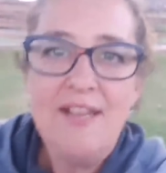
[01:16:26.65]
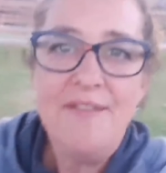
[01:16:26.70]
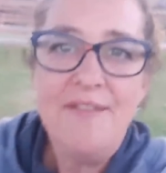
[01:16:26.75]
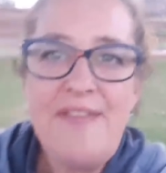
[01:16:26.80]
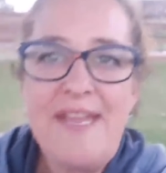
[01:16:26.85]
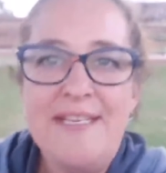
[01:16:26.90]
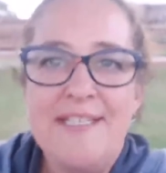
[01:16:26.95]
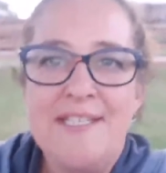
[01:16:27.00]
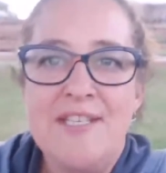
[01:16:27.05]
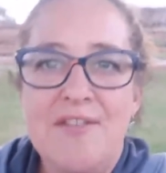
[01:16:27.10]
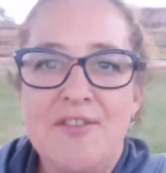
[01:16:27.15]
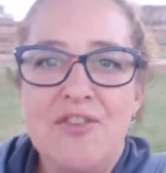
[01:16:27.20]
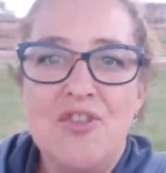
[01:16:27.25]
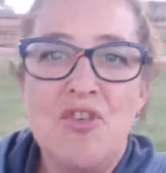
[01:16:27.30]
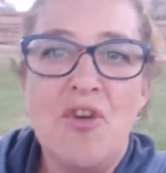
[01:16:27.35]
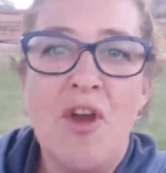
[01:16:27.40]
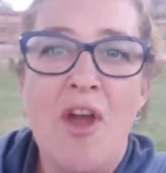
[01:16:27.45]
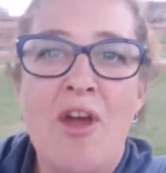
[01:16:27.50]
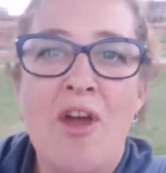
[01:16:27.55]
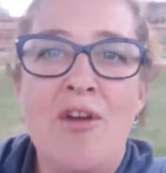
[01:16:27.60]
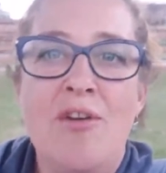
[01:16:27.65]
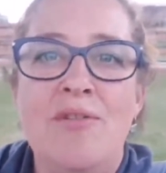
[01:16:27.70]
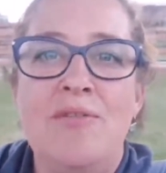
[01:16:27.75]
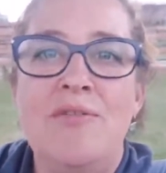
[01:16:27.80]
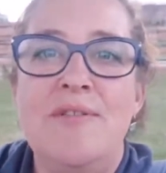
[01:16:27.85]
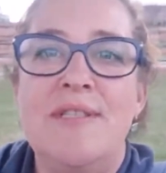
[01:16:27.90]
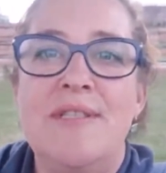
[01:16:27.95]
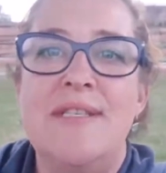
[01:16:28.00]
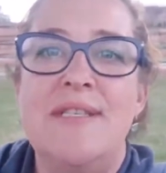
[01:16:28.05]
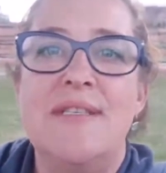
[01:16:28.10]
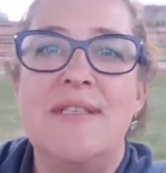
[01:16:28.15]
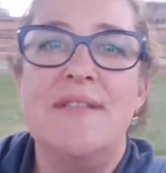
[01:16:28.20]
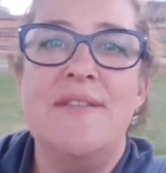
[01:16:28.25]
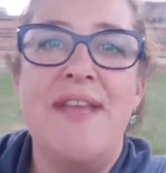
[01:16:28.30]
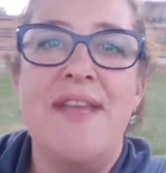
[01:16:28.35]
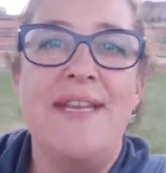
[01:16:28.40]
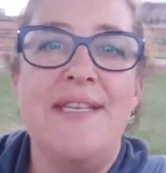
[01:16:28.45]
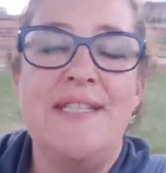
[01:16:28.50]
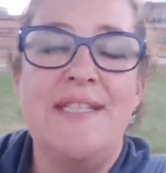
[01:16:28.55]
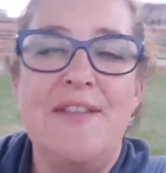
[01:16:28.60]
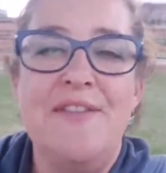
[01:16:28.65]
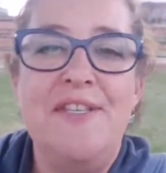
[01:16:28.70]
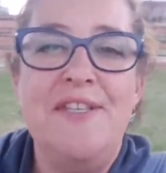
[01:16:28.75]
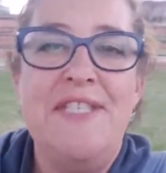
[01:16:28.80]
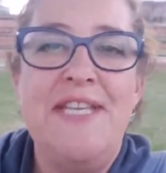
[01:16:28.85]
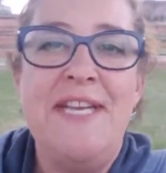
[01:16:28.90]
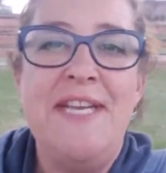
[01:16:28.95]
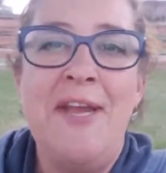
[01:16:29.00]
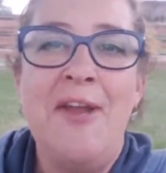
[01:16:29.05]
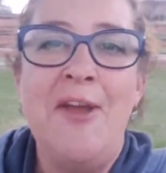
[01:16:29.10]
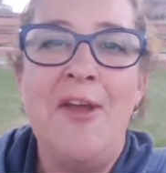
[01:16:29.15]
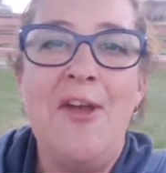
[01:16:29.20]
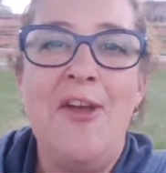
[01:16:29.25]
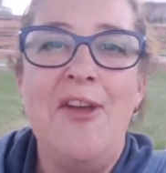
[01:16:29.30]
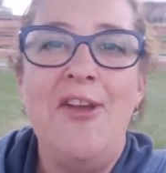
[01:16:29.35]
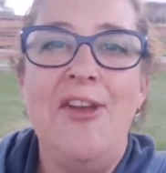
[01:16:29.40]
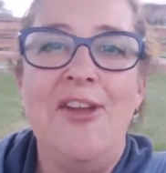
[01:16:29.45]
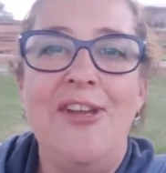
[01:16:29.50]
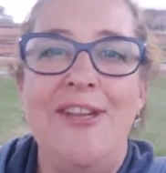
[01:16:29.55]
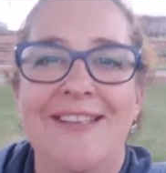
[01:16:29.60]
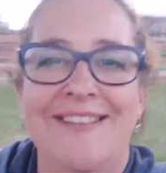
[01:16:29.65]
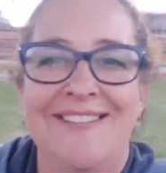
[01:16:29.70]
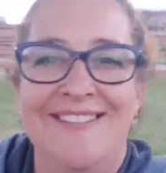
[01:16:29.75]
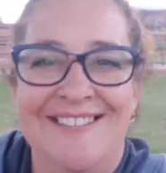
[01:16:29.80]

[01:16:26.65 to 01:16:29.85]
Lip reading: Thanks to the trolls. Thanks to the dingo.